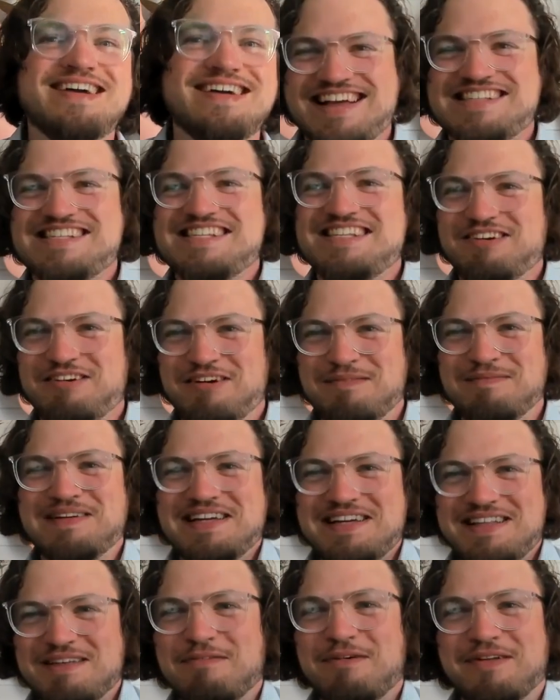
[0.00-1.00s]
That's
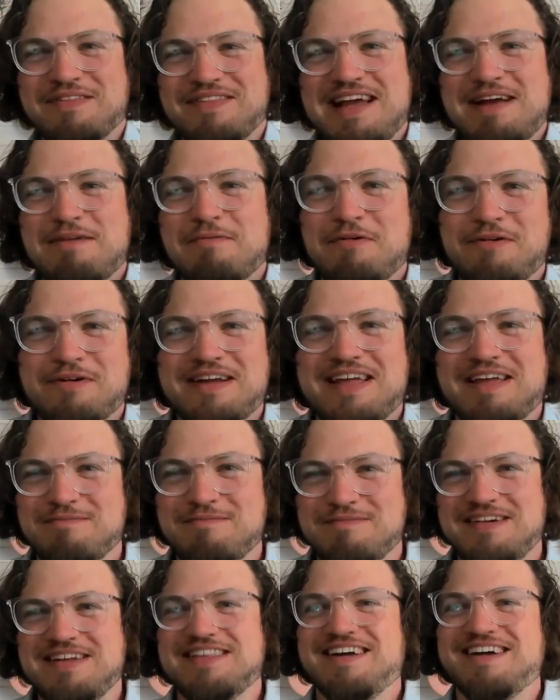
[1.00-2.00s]
normally the one they walk in
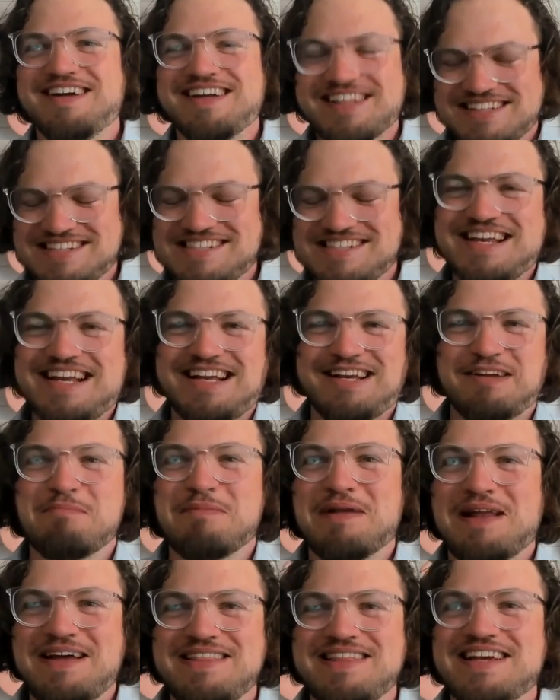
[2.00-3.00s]
with. I can sing and
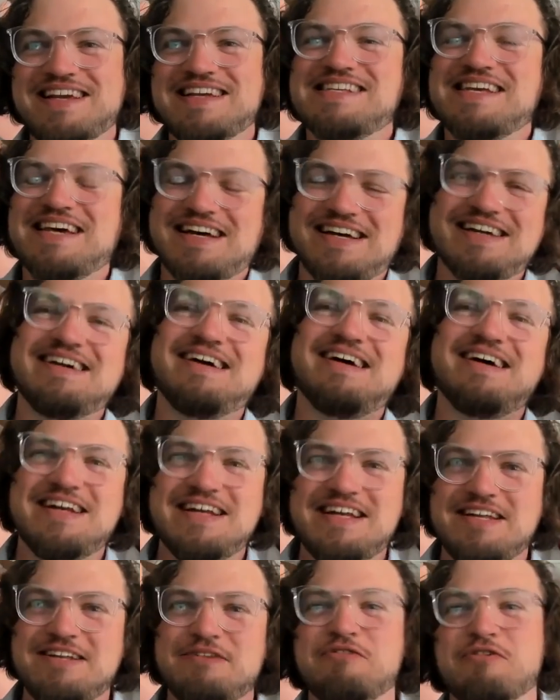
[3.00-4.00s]
play the guitar. I
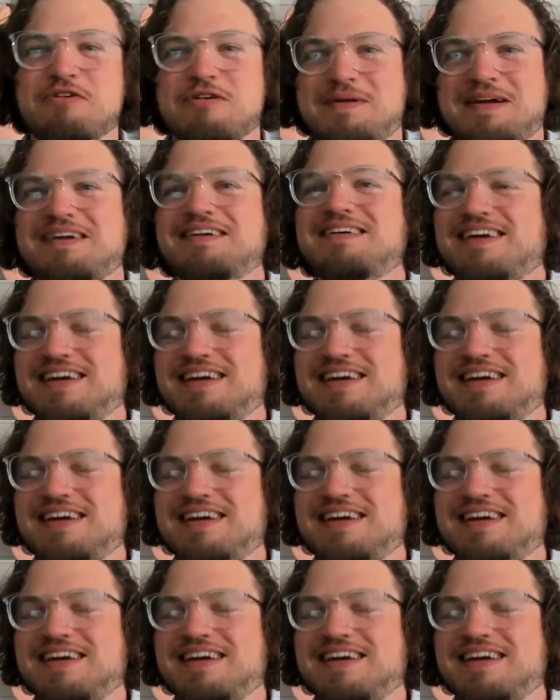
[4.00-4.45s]
need a drummer.